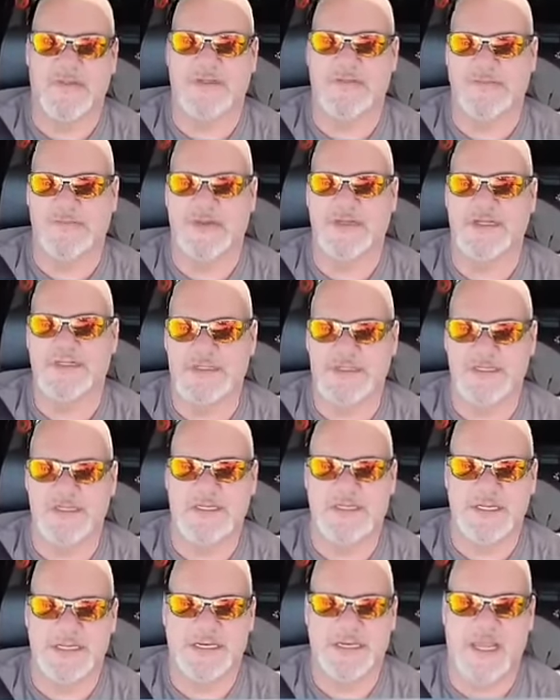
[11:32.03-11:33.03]
And the reason
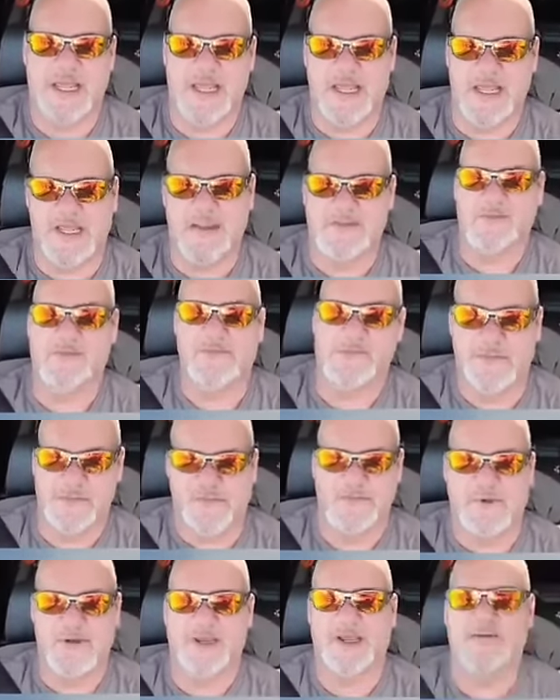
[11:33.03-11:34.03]
that from
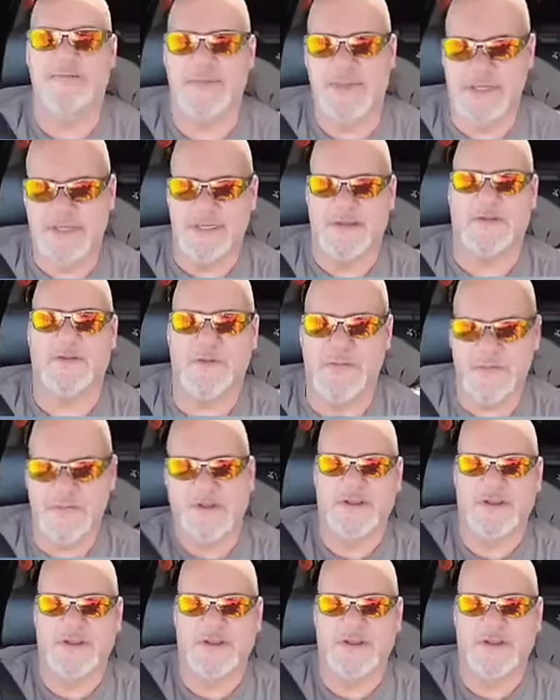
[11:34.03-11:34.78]
what I've been told,